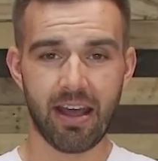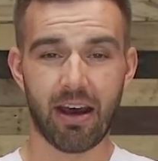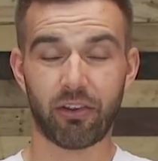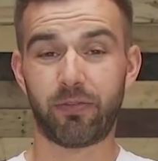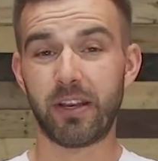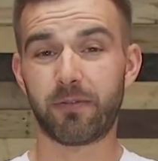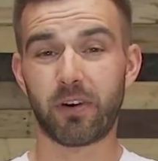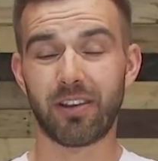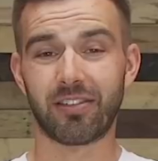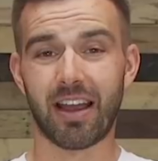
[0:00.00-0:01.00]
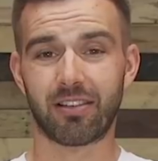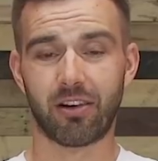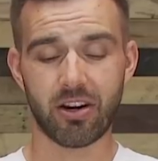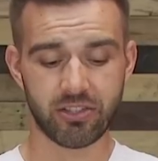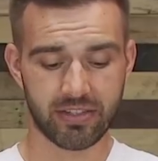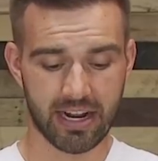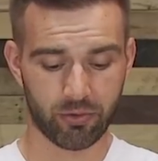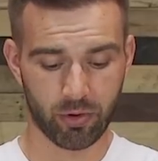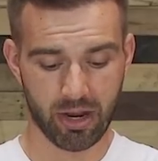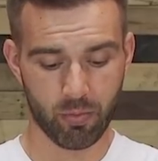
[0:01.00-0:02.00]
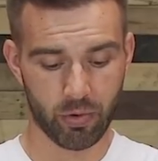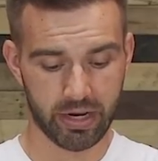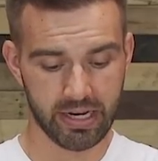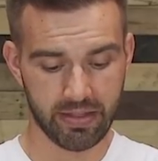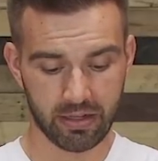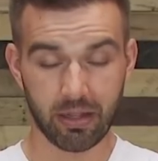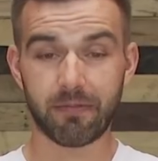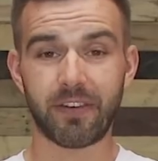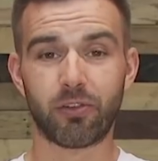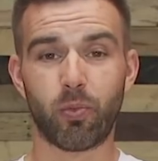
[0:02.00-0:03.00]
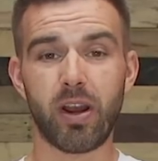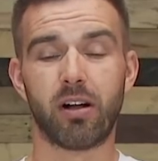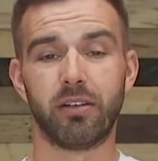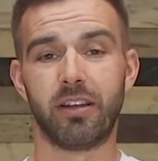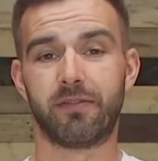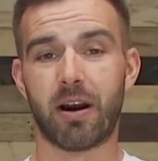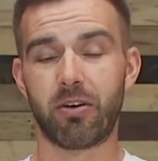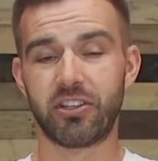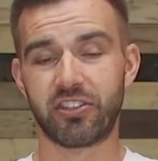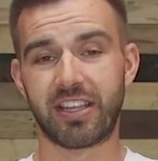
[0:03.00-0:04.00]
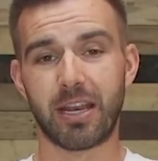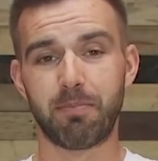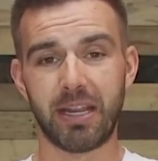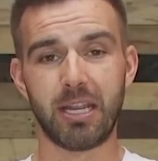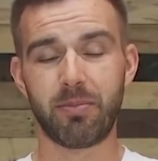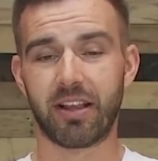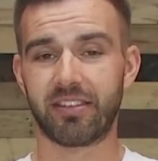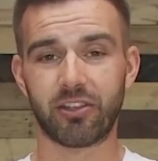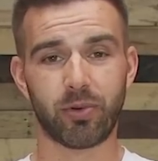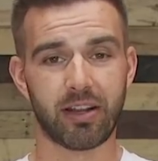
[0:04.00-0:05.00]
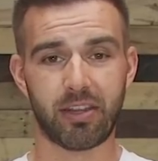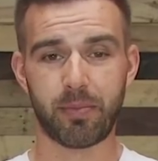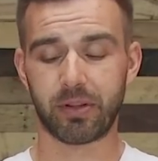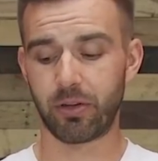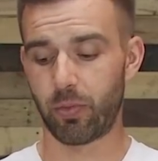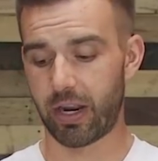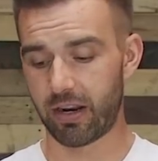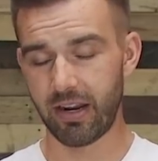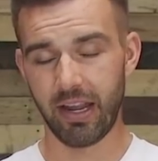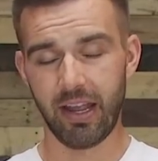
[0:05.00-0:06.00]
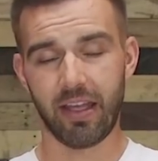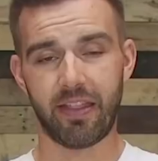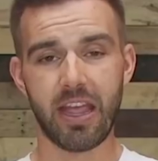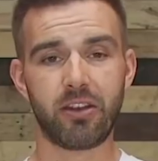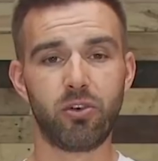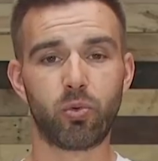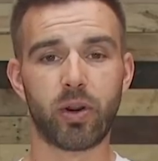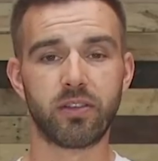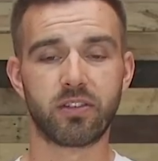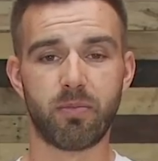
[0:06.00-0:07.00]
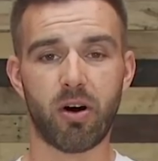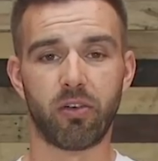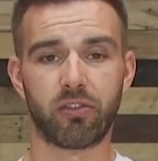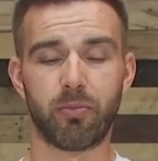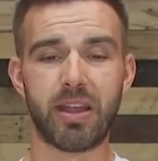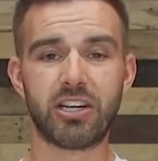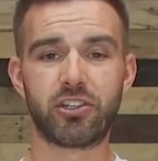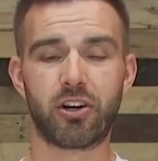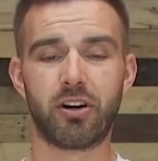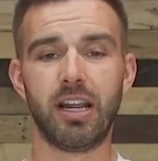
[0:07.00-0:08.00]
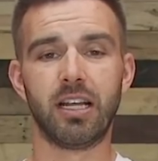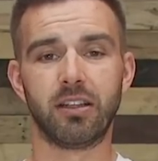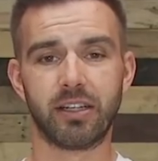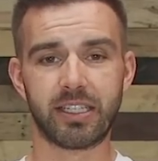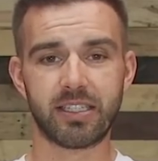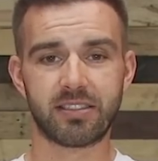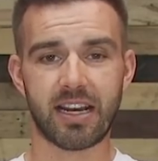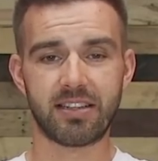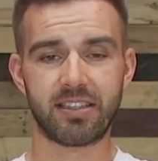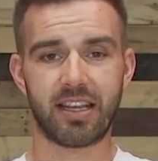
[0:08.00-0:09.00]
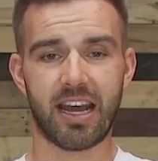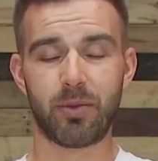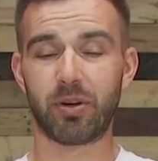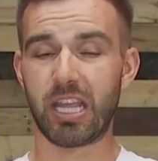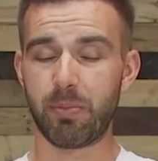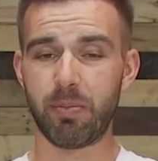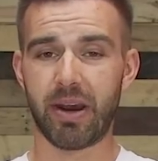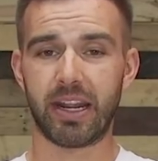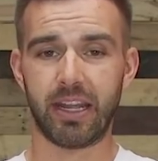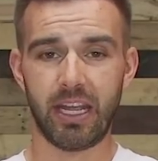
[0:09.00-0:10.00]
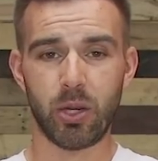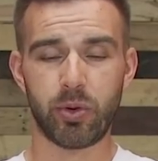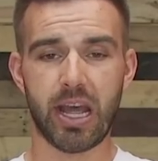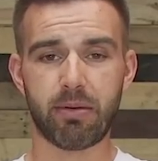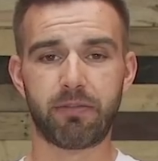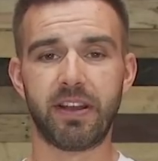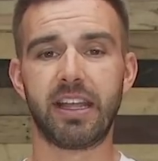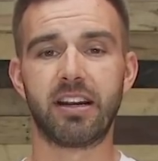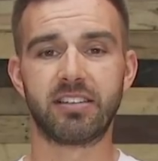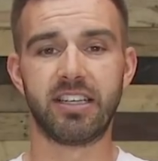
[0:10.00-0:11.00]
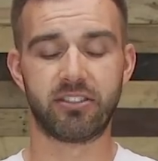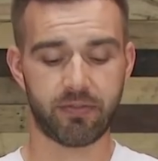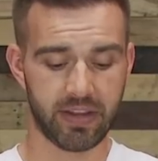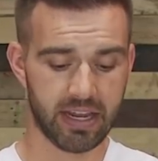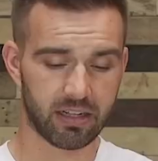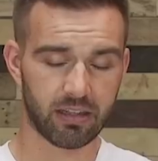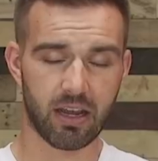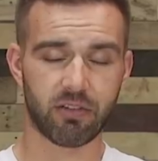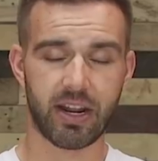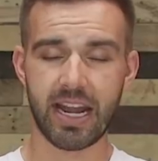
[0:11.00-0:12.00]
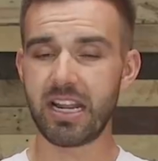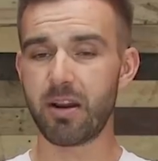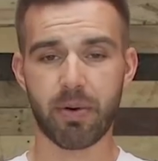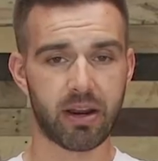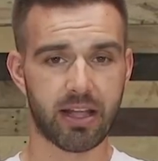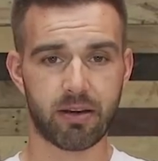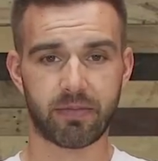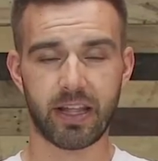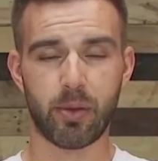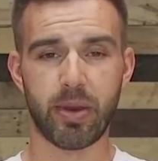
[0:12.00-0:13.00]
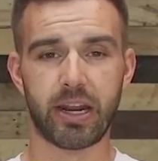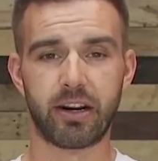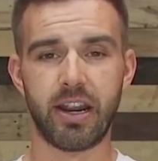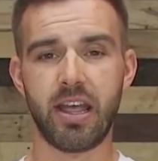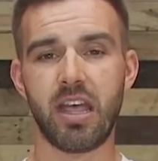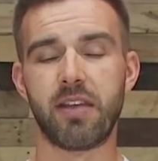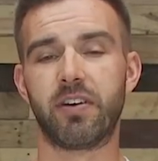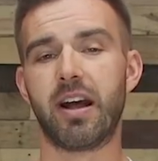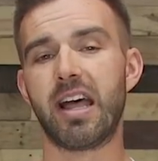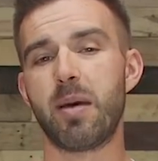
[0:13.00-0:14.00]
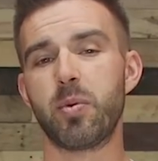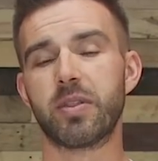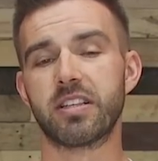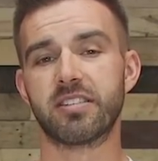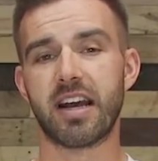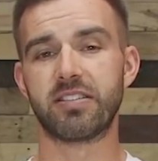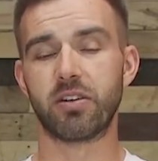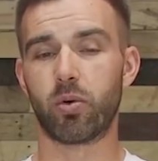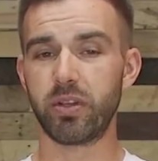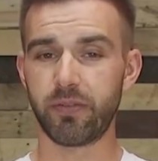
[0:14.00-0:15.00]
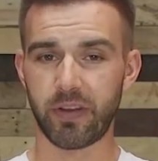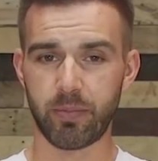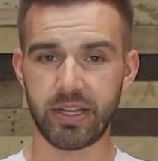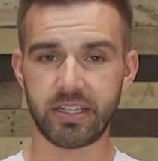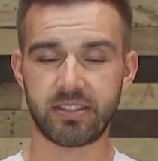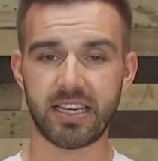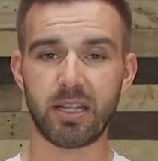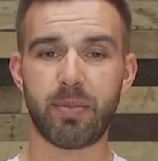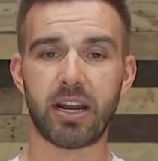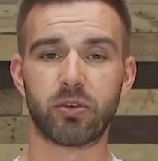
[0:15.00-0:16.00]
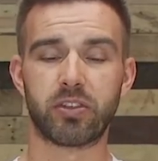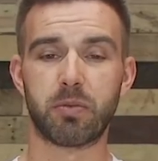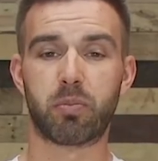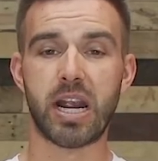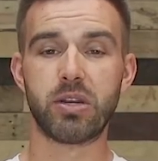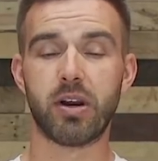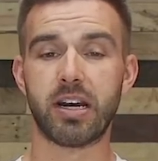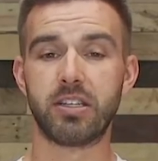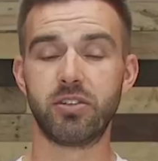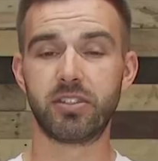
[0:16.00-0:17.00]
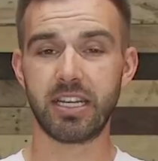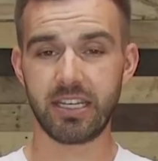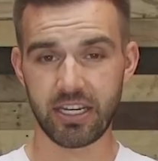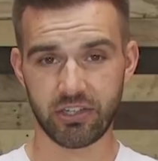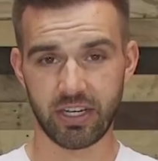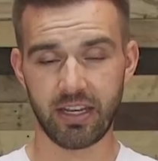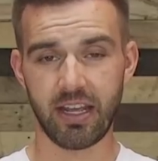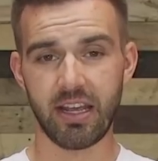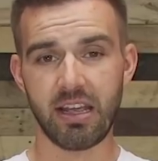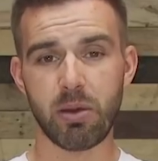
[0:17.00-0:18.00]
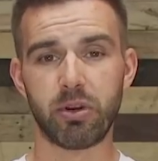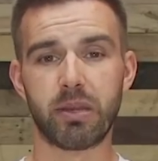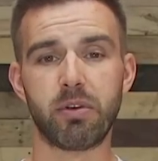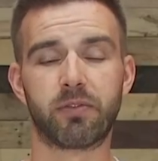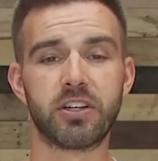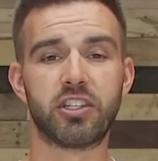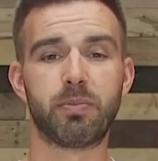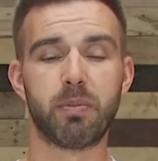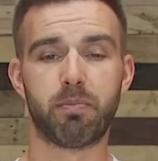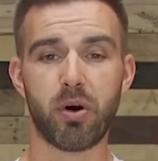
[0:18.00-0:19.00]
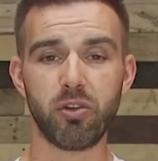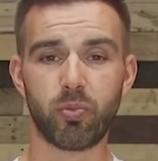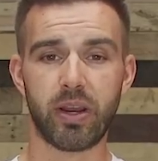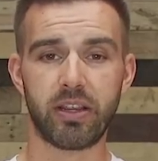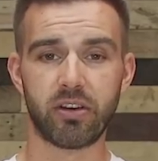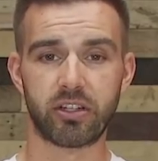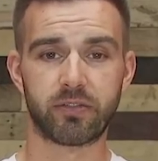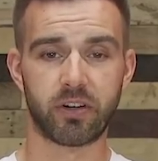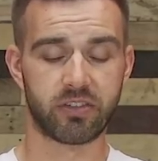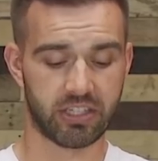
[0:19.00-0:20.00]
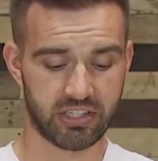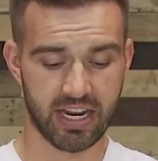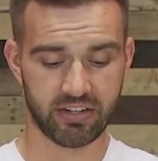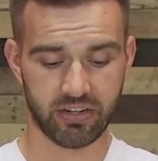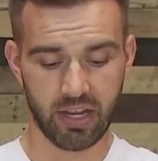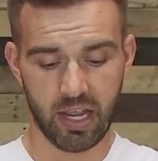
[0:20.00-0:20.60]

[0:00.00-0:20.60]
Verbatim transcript: I was fitted for a size large, so that is what I'm wearing, and the glove fits well. If I were to just get a medium, because that's what I typically wear, they do run small. So make sure, look at the sizing guide, but keep in mind, we have our fit guarantee. So if you glove or any apparel item for that matter, if you're not happy with the sizing or the fitment, just send them back to us in brand new unused condition, and we'll give you free shipping both ways on your first exchange.